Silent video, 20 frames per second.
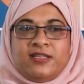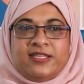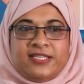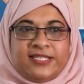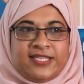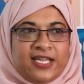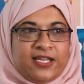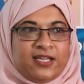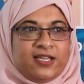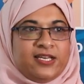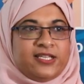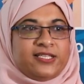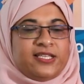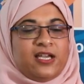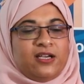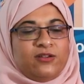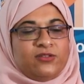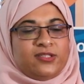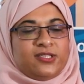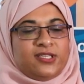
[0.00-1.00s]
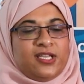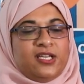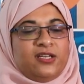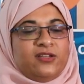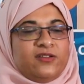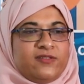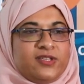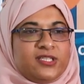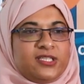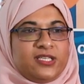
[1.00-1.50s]
The second is
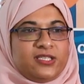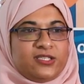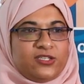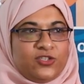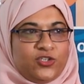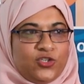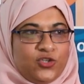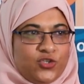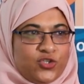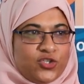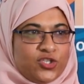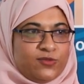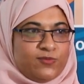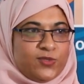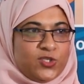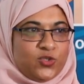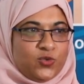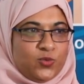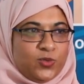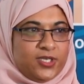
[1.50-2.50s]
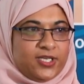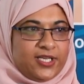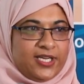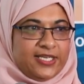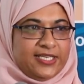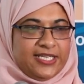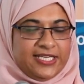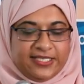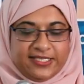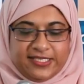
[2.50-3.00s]
outside of these institutions to work
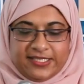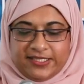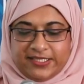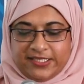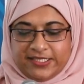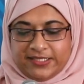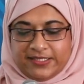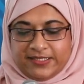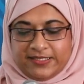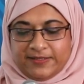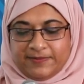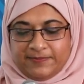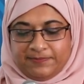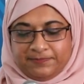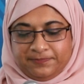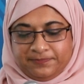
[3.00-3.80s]
at industries.